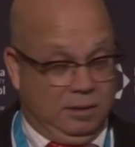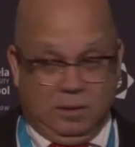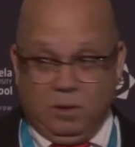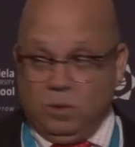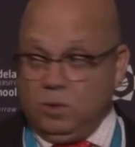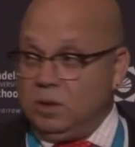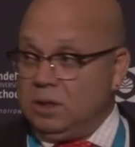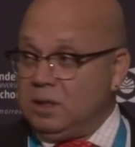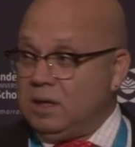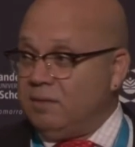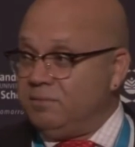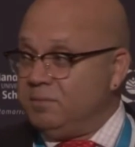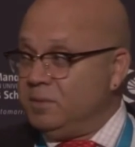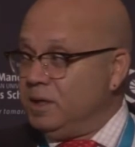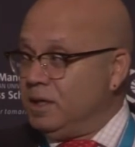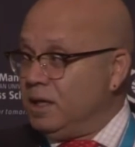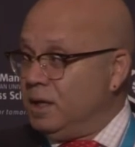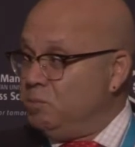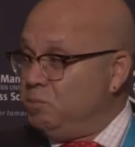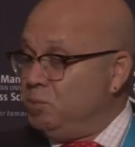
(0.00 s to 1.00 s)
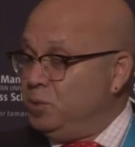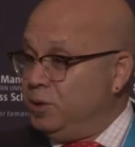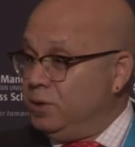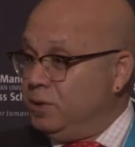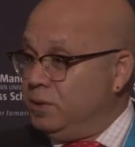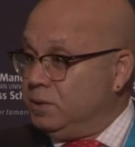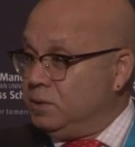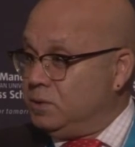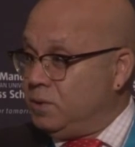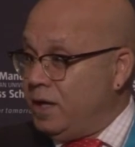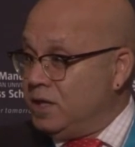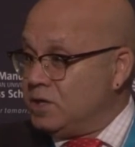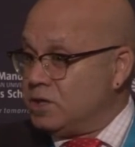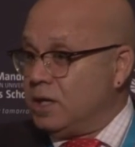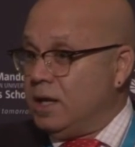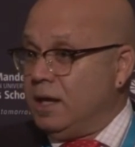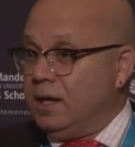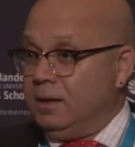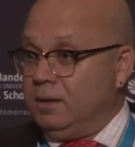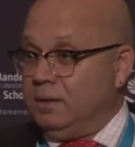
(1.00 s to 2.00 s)
The local government can put a
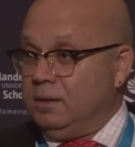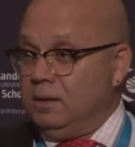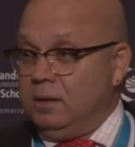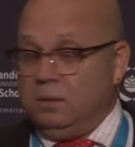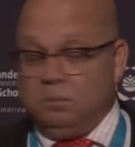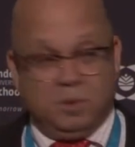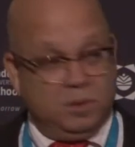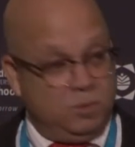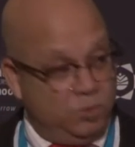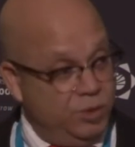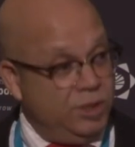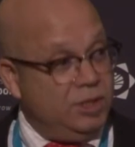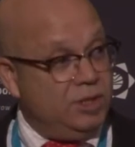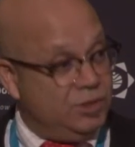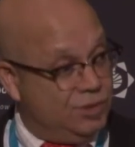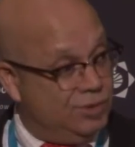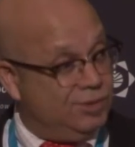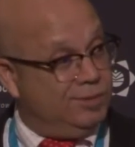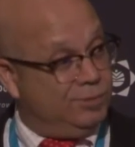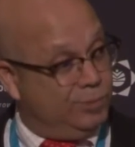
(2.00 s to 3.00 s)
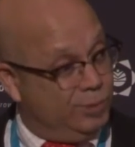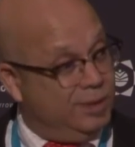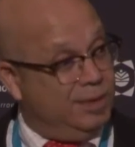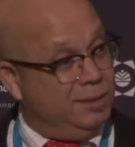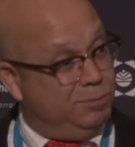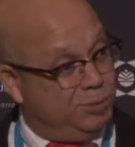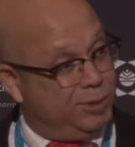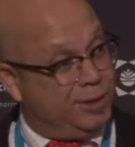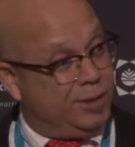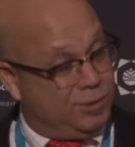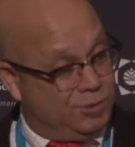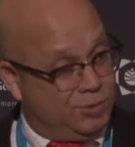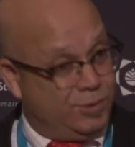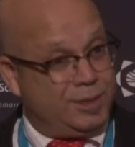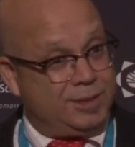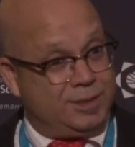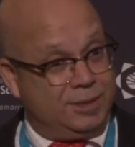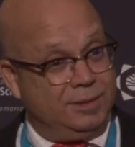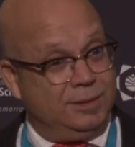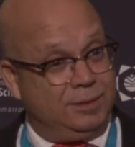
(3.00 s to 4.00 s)
trash can, but we should really put our
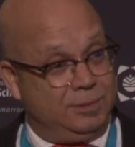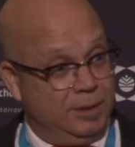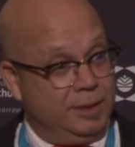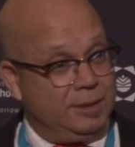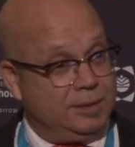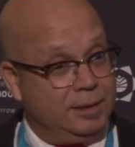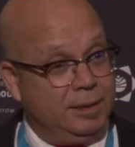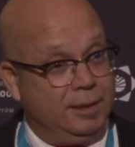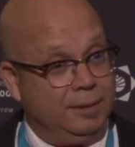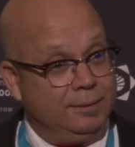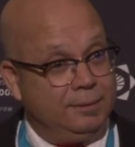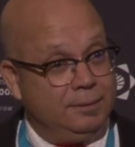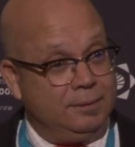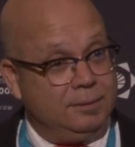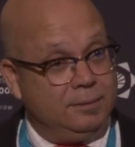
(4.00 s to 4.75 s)
trash in the trash can.